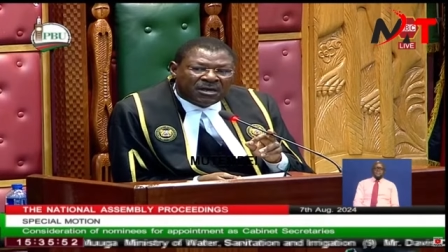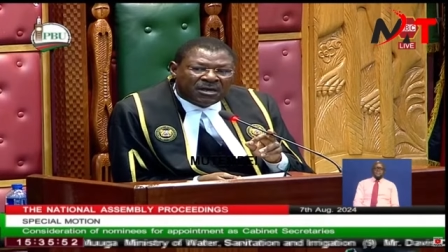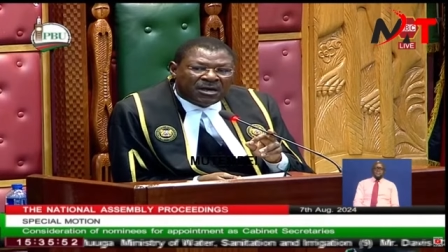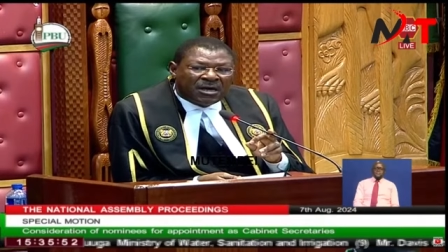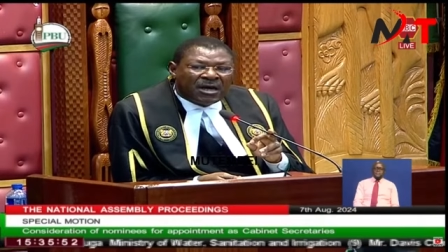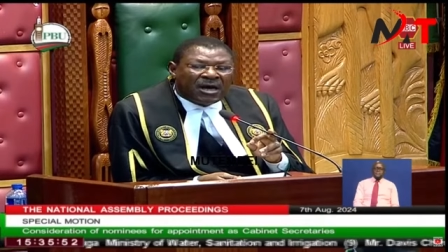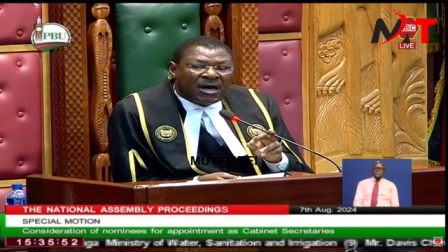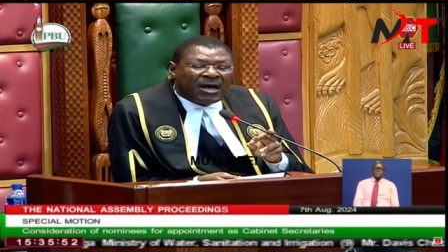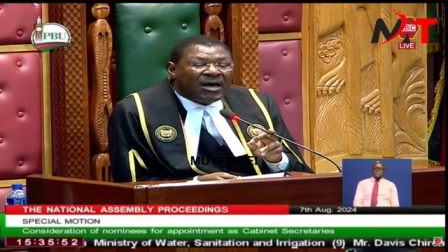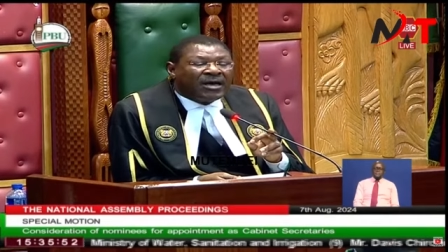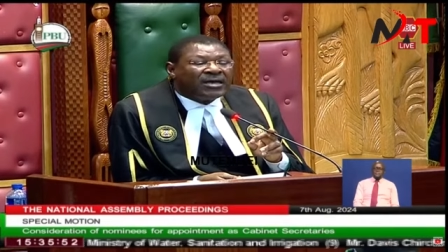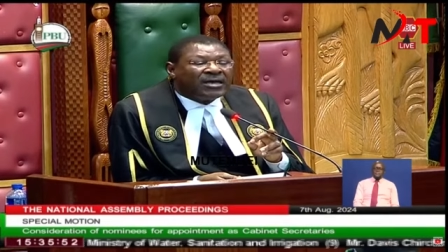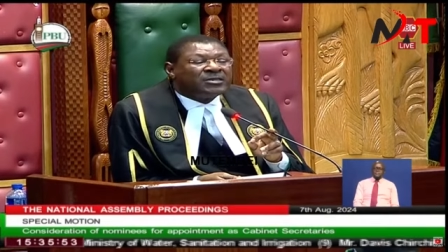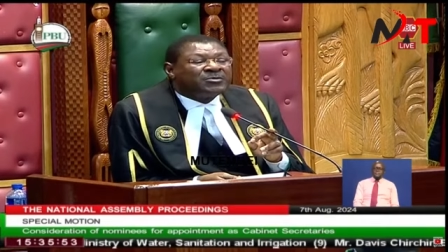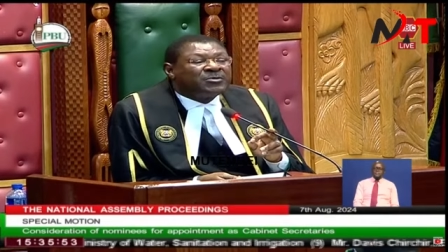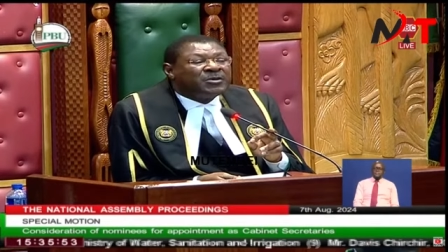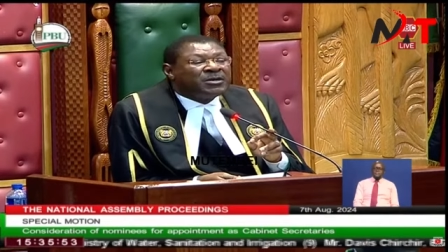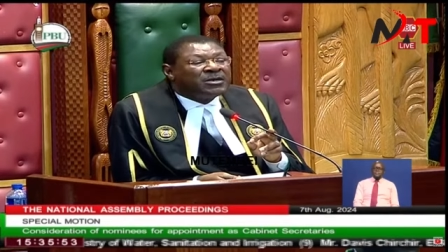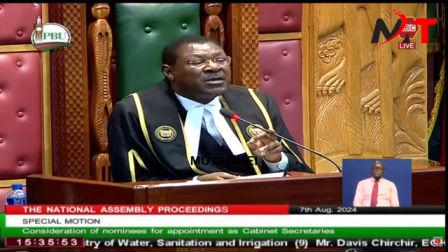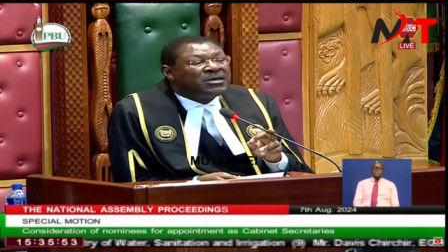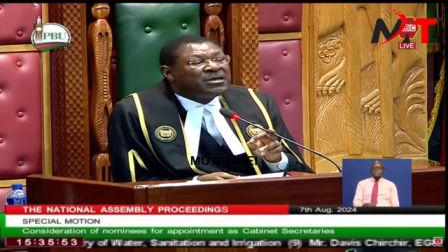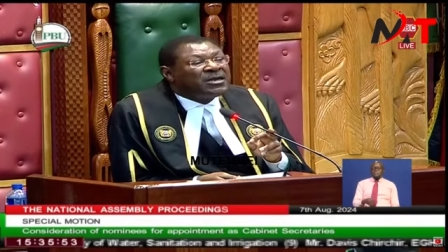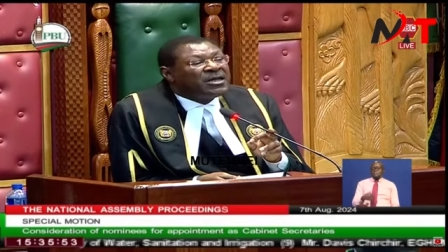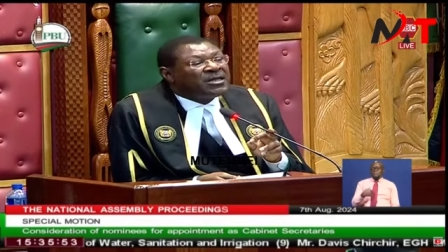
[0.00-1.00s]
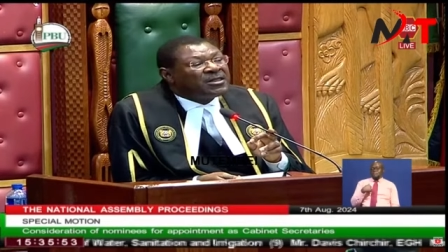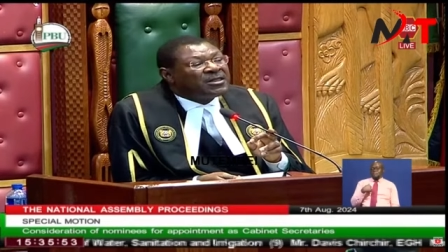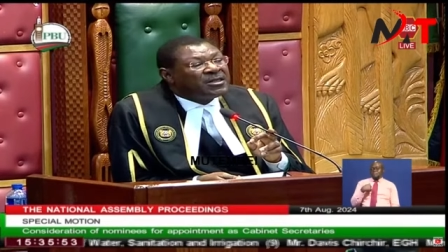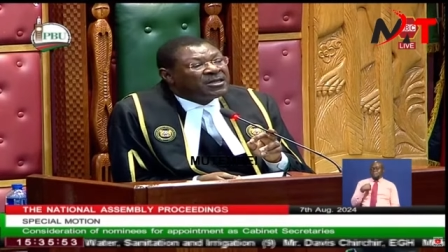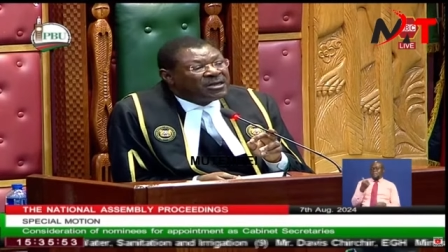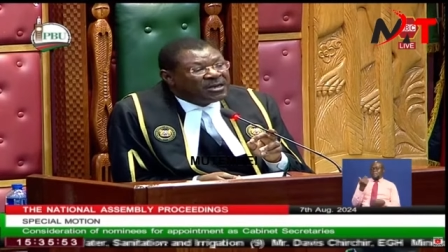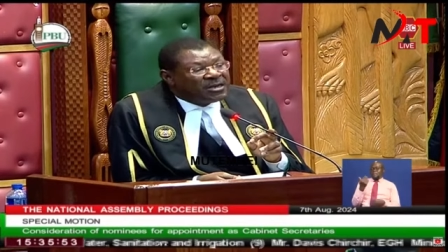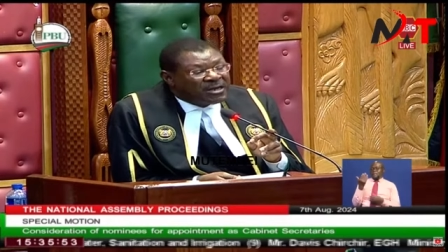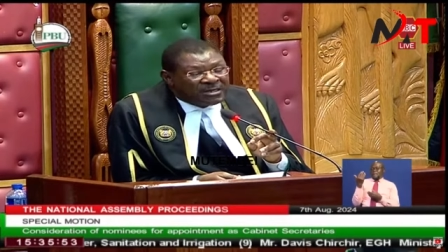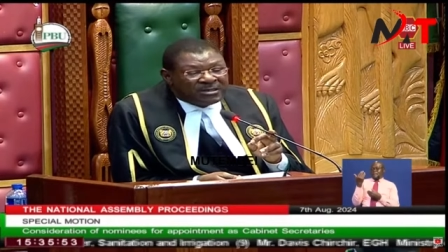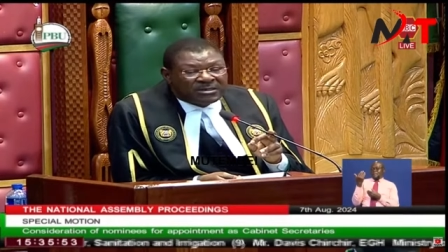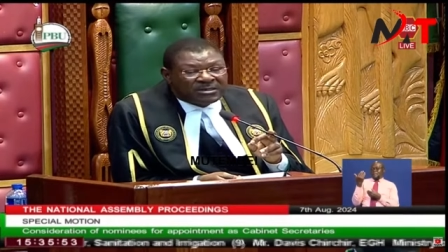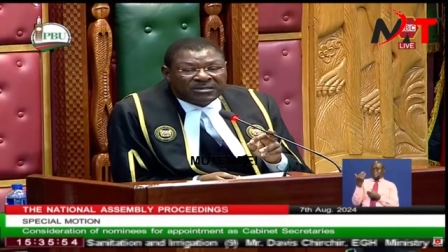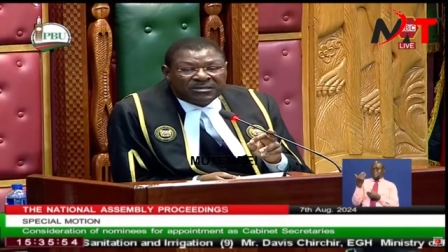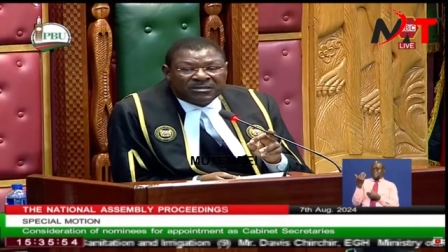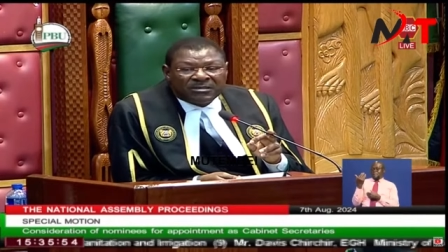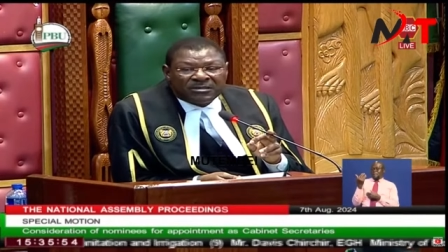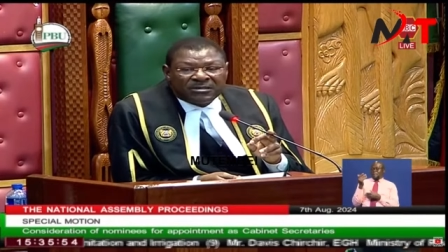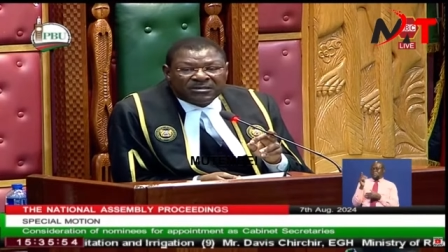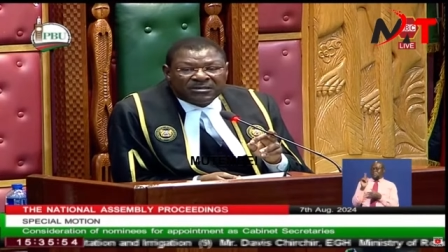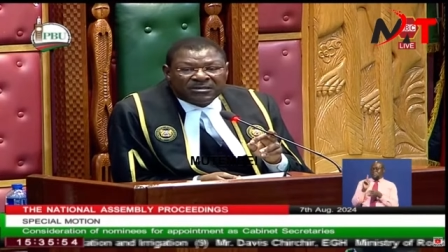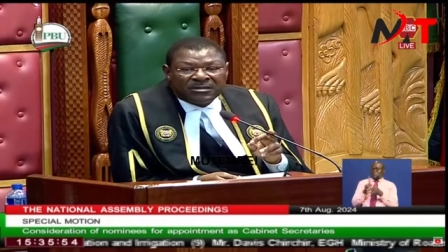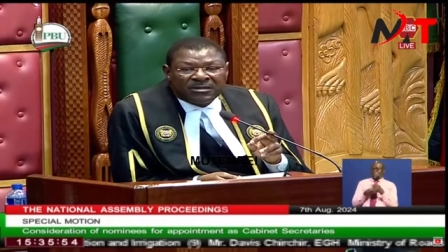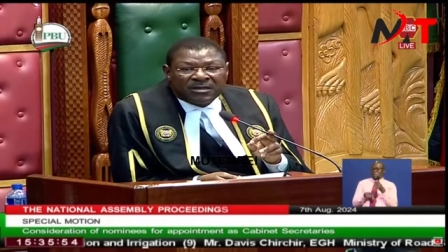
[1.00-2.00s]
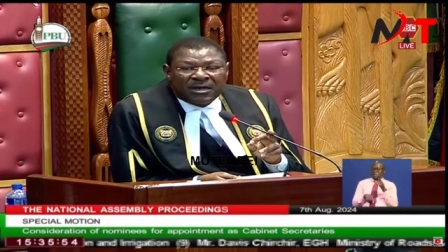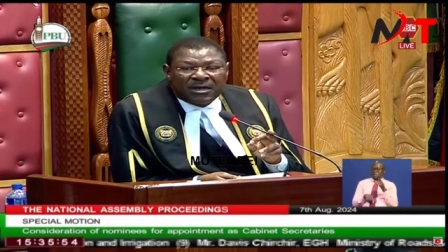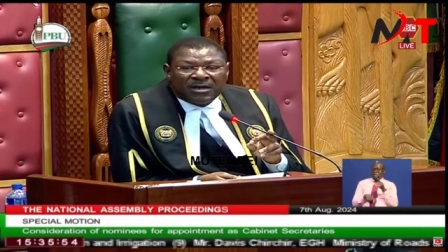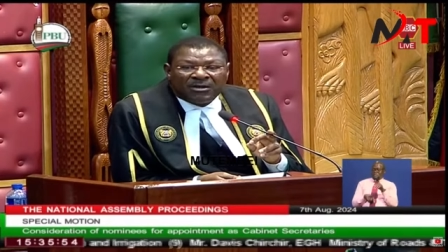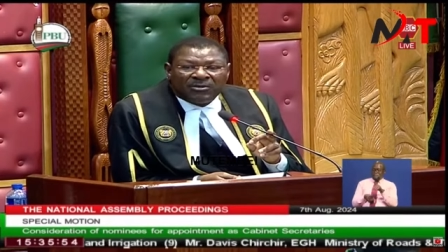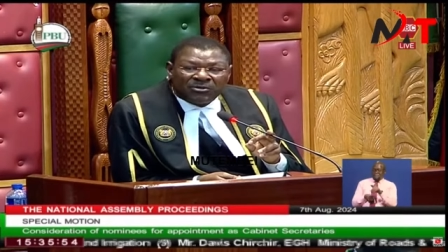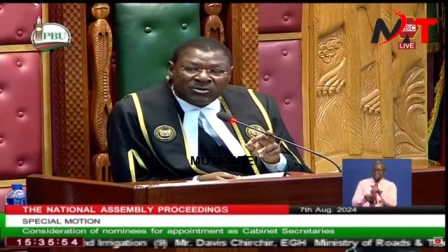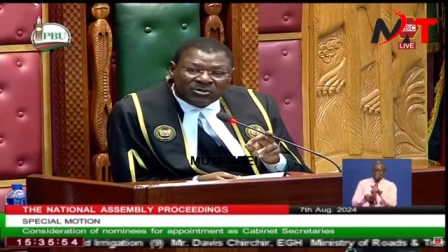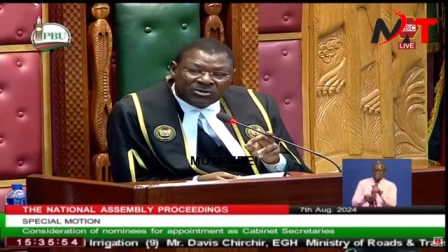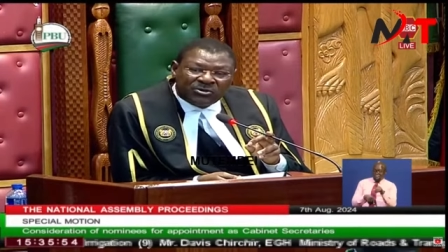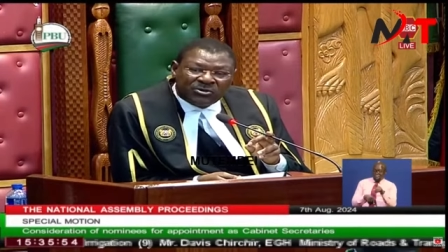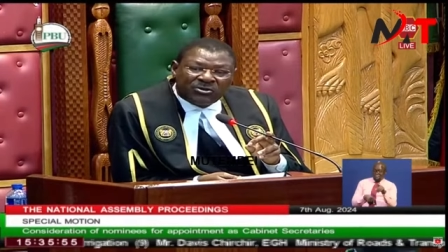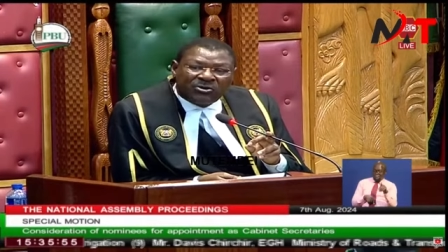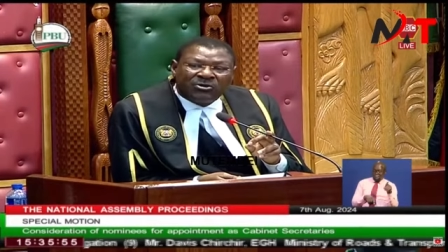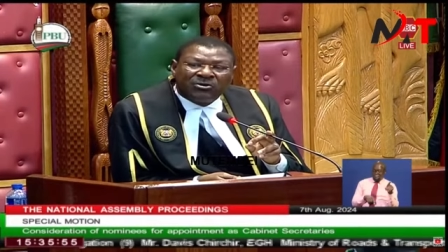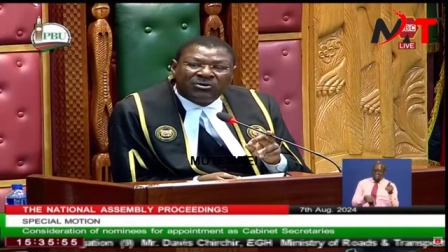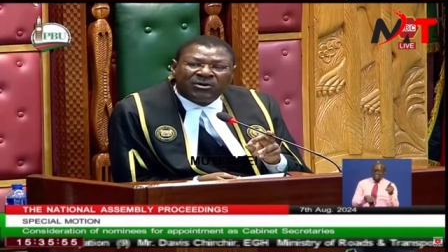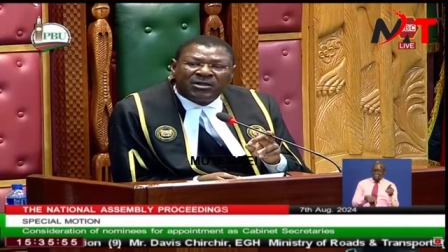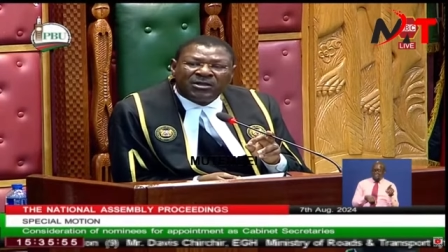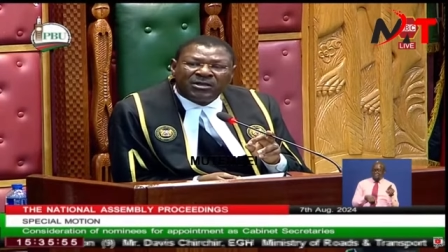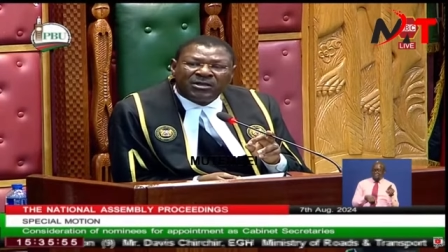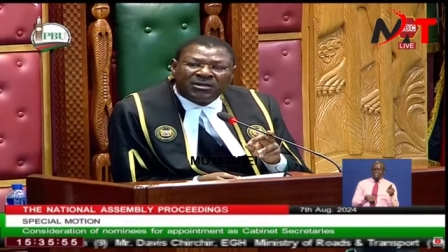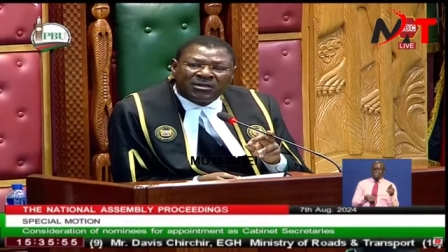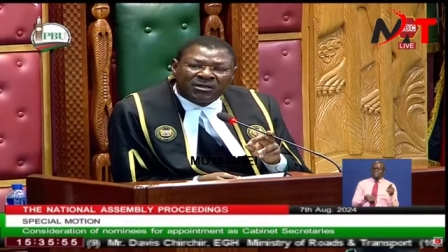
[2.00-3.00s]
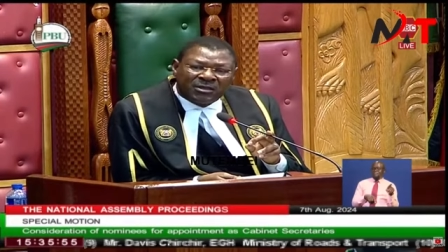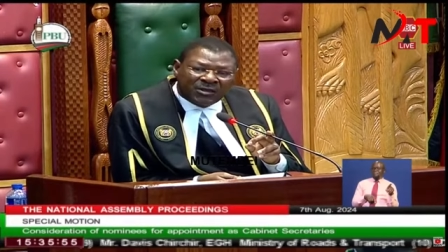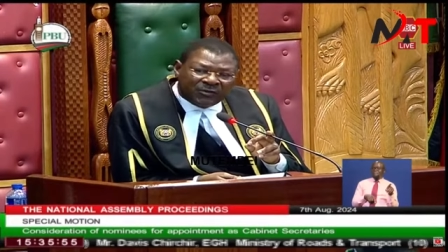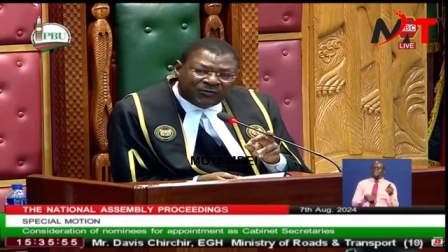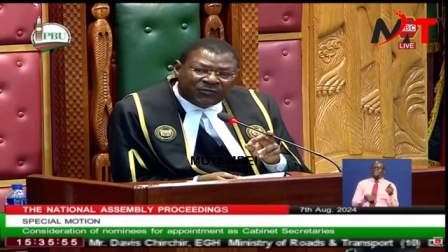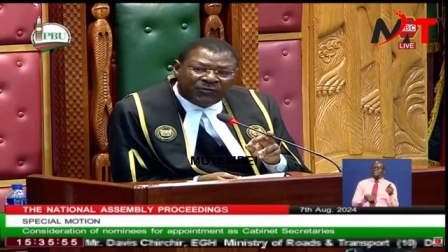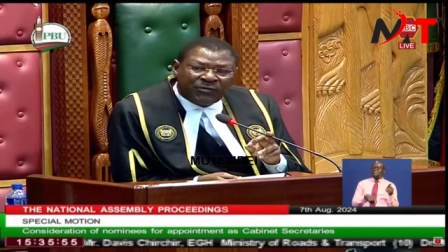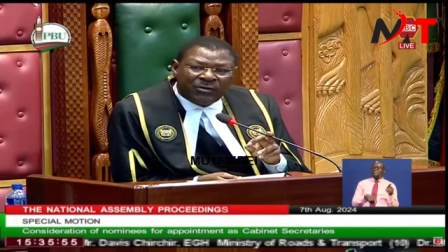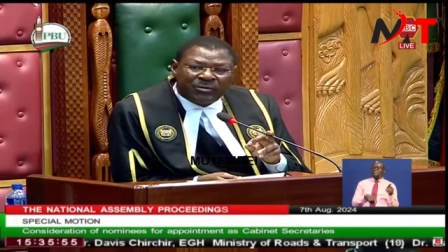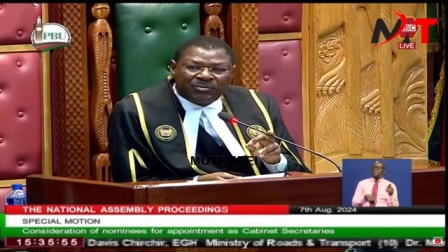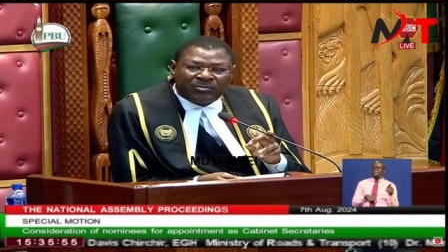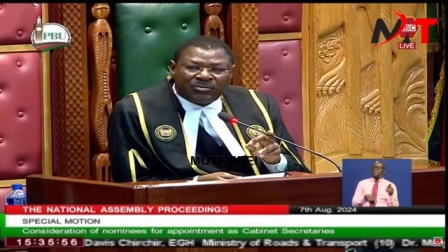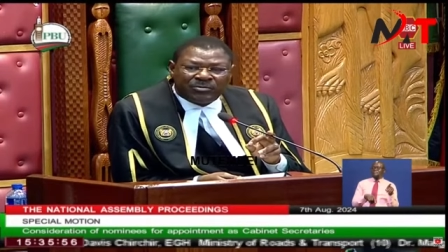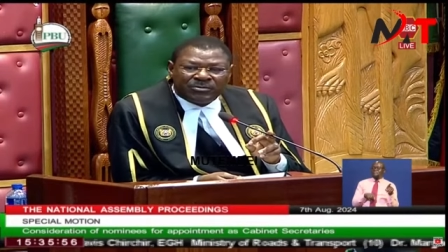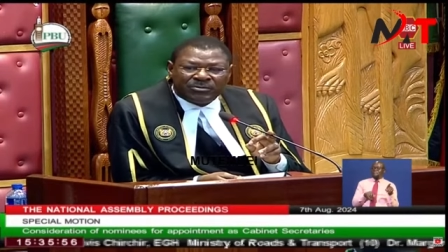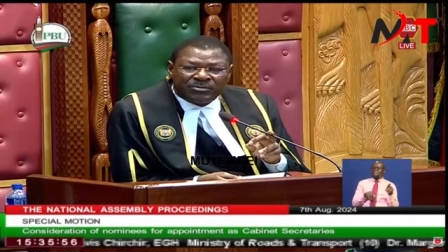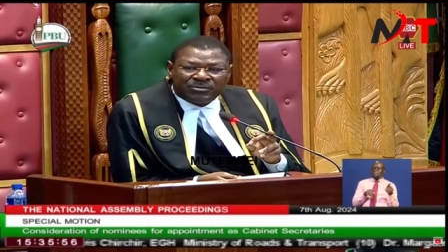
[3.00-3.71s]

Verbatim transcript: I expect nothing less, and Osoro, you are the chief whip.